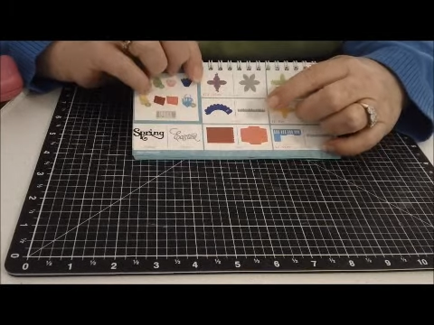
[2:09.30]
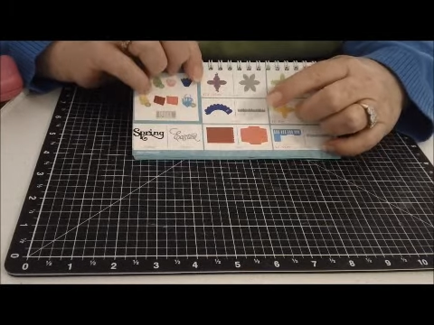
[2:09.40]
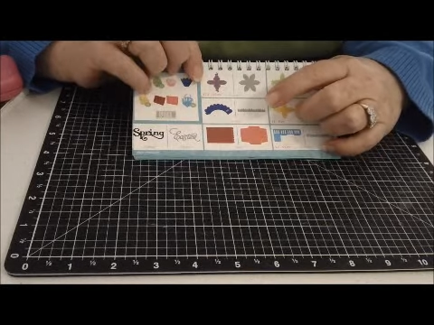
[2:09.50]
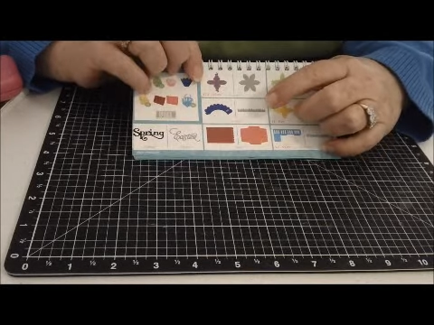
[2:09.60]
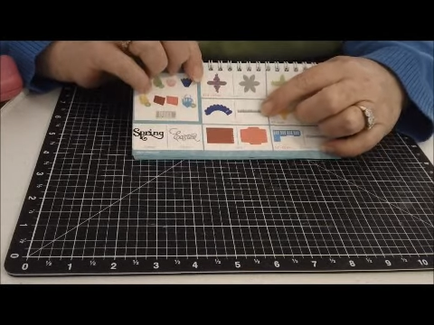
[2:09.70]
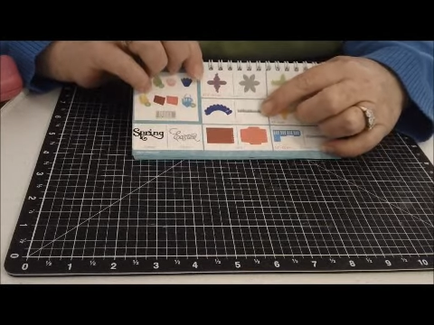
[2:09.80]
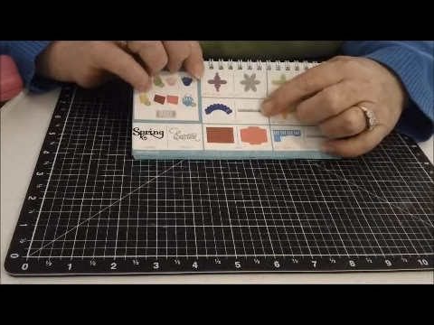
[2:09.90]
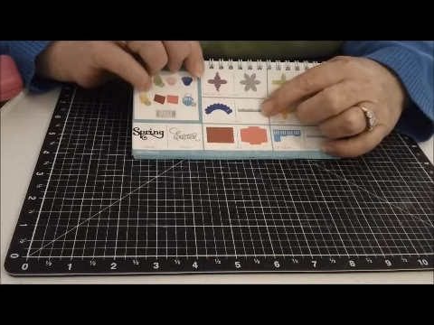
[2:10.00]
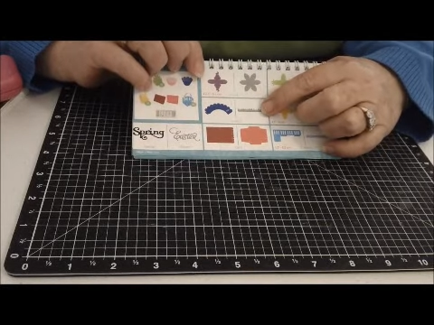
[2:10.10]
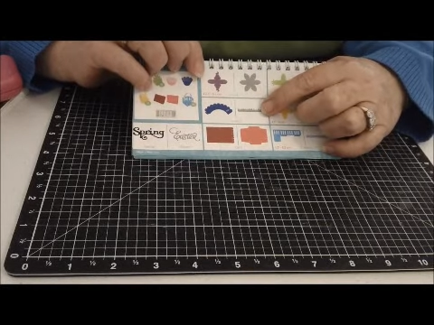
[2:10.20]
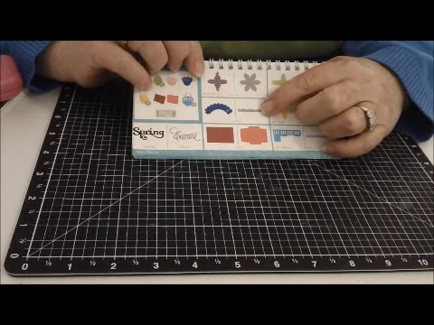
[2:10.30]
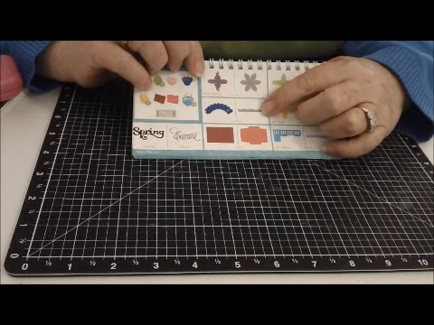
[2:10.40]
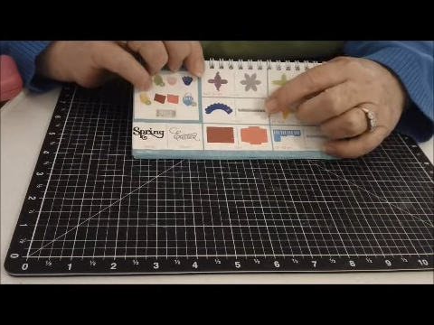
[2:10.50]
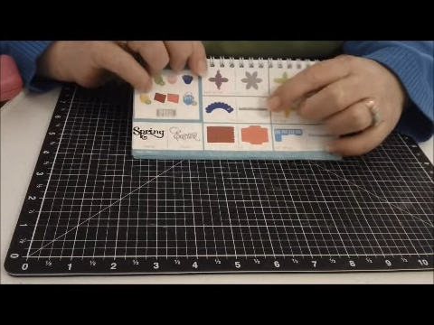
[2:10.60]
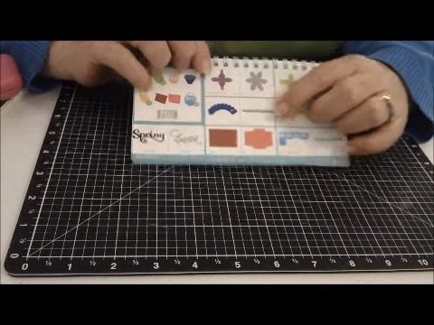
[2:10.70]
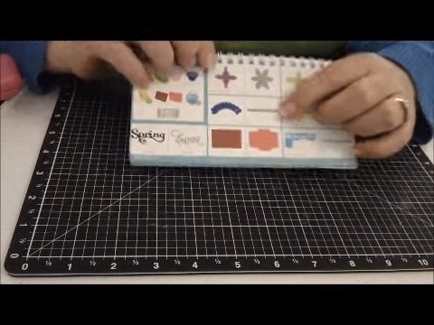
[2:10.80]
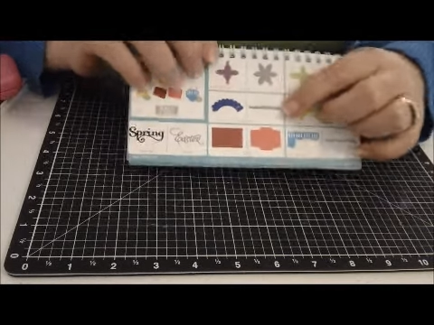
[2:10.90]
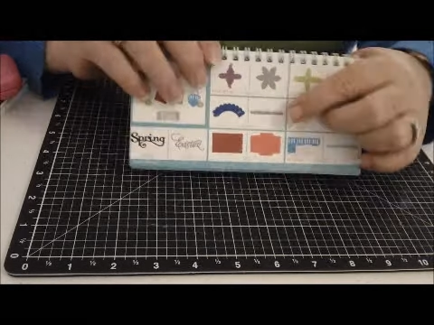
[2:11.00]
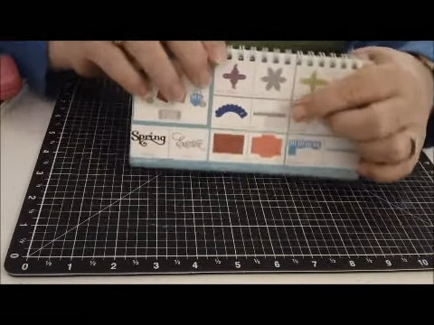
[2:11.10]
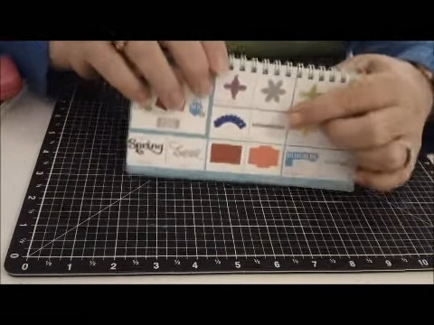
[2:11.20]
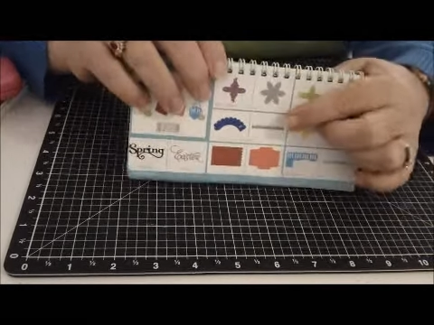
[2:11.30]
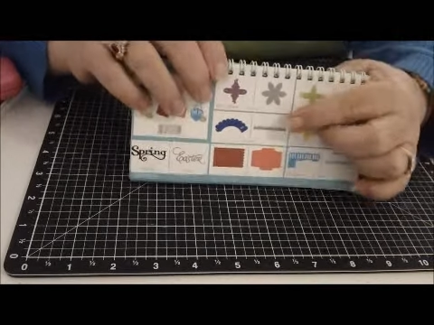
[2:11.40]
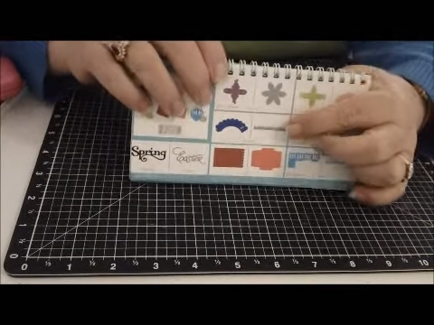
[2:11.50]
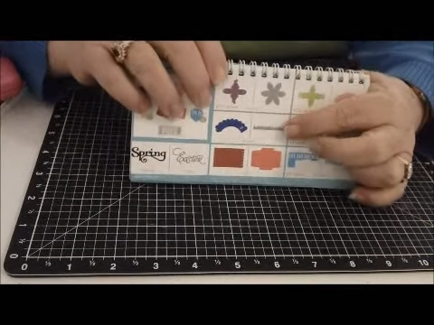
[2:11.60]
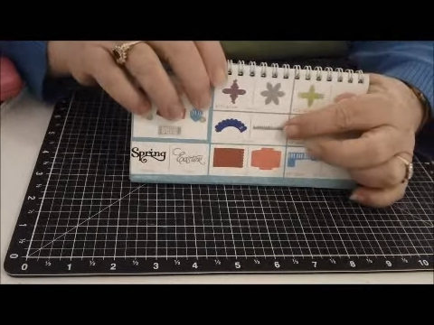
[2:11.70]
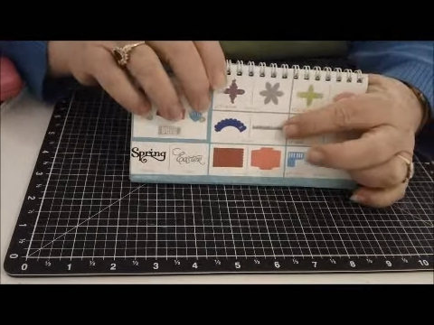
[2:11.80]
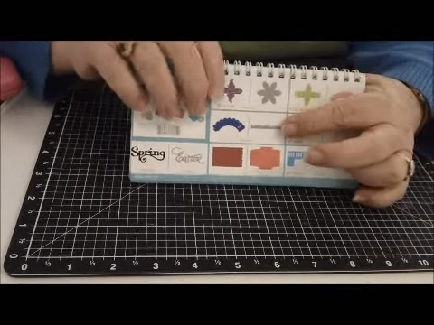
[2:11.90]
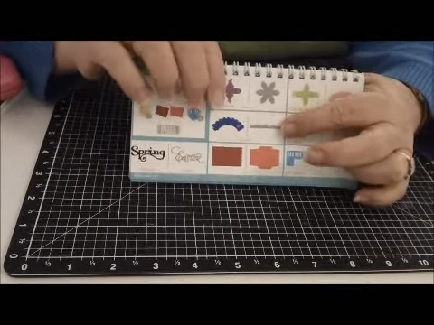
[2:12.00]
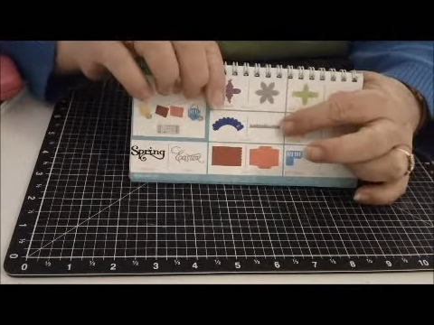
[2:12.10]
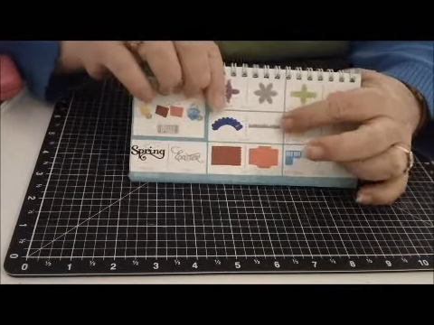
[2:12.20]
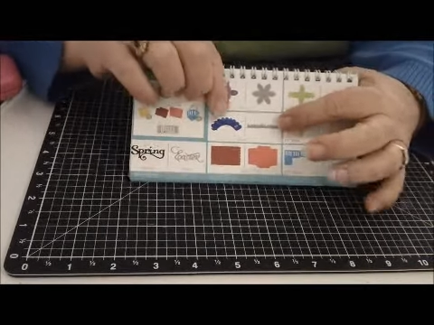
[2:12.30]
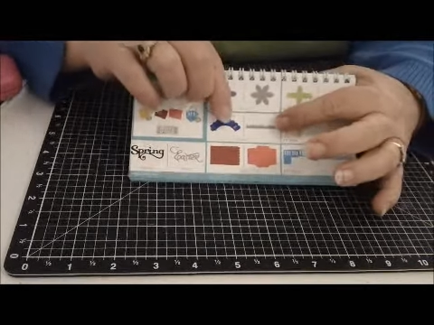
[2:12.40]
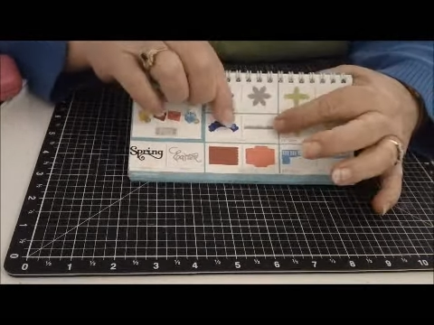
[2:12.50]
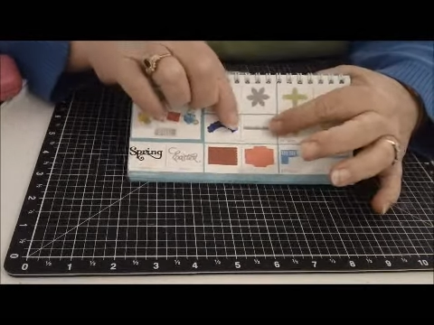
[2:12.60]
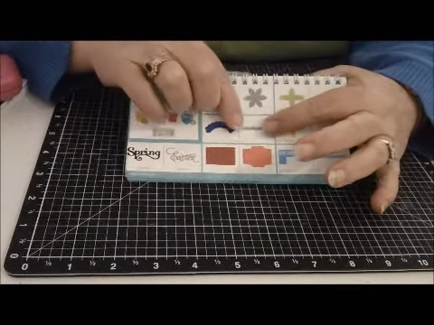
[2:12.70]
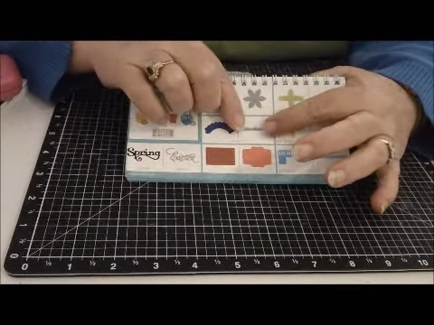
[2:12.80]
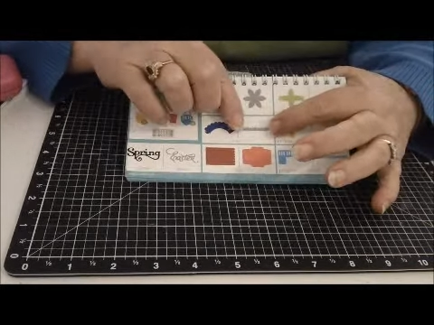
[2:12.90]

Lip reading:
(no speaker visible)